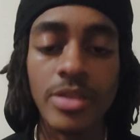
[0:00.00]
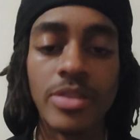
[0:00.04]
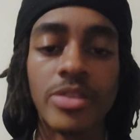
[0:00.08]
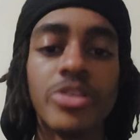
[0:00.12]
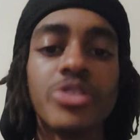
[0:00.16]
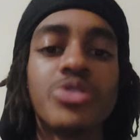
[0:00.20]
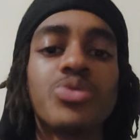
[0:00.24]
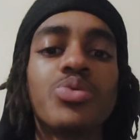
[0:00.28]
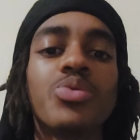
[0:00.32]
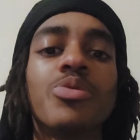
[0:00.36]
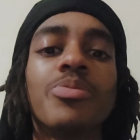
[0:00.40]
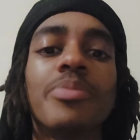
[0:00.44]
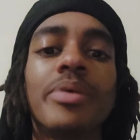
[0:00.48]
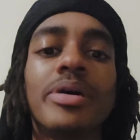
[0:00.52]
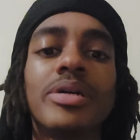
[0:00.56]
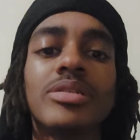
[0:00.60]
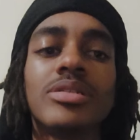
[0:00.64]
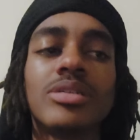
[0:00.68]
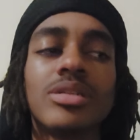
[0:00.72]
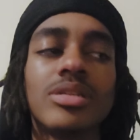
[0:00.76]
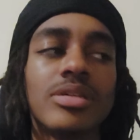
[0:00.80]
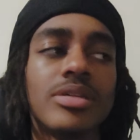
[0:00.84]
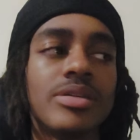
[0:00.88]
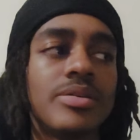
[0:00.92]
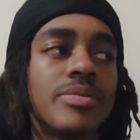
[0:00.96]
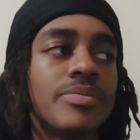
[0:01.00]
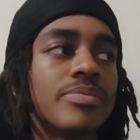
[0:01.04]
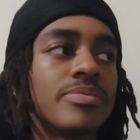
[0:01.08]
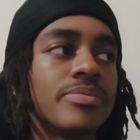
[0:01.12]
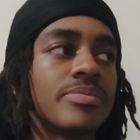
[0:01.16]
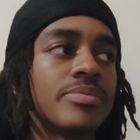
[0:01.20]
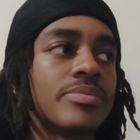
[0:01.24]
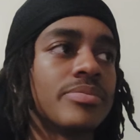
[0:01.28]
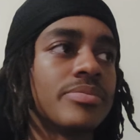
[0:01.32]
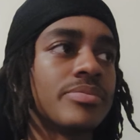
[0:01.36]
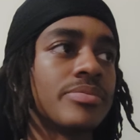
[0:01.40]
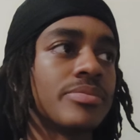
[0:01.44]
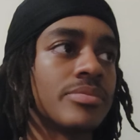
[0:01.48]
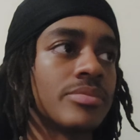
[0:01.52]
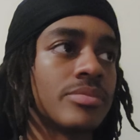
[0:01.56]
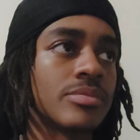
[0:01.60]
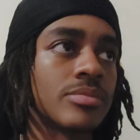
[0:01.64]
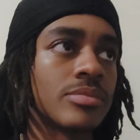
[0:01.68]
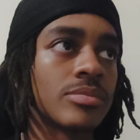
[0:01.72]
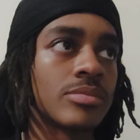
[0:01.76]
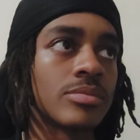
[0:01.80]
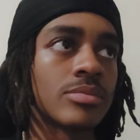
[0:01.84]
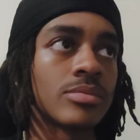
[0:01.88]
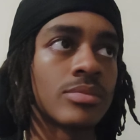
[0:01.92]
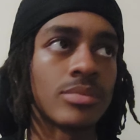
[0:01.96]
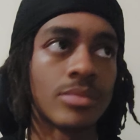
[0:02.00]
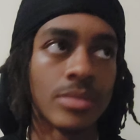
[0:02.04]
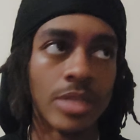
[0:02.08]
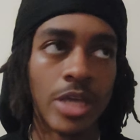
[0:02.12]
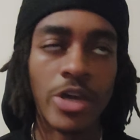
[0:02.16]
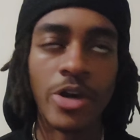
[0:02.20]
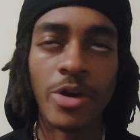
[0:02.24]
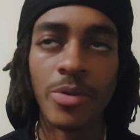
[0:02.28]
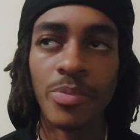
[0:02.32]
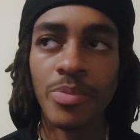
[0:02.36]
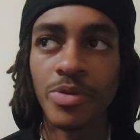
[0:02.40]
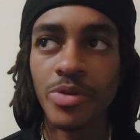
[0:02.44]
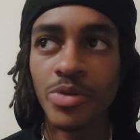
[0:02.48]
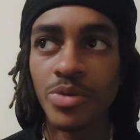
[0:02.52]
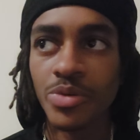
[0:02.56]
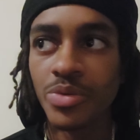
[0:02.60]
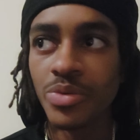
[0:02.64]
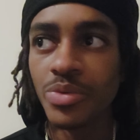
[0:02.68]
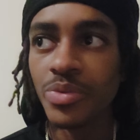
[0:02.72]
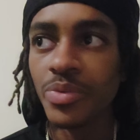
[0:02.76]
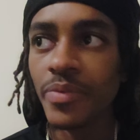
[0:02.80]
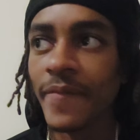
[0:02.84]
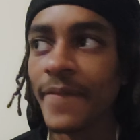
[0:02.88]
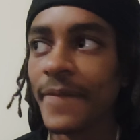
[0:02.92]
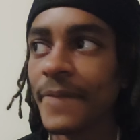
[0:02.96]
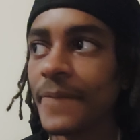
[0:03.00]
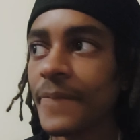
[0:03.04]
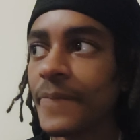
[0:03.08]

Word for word: this will basically help you